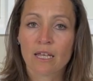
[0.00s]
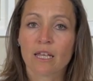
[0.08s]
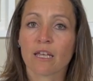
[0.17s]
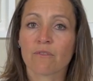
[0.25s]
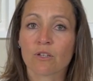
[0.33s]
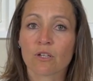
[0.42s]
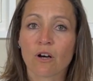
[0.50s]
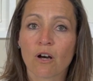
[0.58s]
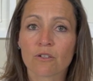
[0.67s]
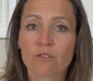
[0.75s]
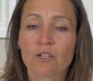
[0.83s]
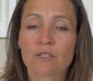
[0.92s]
If you
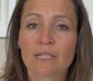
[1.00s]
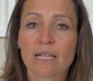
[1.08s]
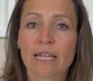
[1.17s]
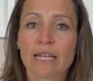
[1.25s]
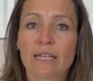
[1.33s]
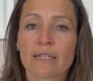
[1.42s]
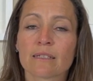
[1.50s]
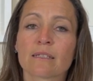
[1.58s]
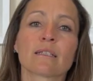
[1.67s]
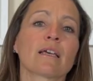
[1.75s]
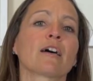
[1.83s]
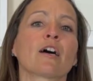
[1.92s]
can't cross the legs,
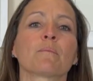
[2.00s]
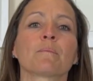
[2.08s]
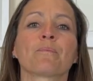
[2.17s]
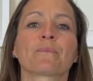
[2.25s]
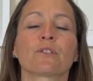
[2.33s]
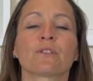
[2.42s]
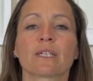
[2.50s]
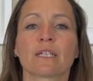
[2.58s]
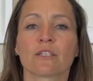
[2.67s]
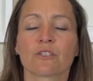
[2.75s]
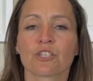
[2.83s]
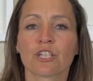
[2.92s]
you sit in
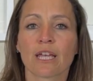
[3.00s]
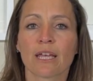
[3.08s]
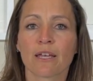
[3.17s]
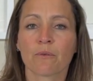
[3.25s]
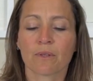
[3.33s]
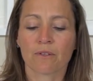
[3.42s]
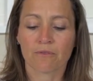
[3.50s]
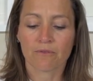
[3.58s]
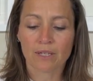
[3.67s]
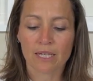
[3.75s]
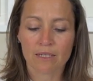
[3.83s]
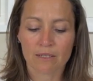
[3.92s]
a chair with the
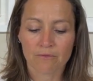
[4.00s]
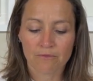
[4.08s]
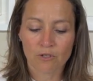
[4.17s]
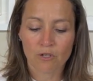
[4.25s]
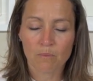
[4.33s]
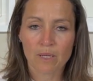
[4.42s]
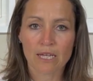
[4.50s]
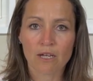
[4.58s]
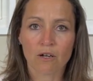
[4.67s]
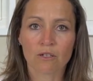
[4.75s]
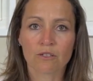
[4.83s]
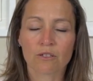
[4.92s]
feet firmly
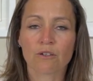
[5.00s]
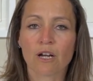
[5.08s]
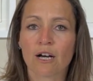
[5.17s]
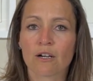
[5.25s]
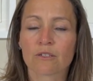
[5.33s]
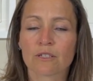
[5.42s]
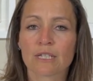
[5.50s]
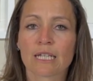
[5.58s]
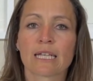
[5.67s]
on the ground,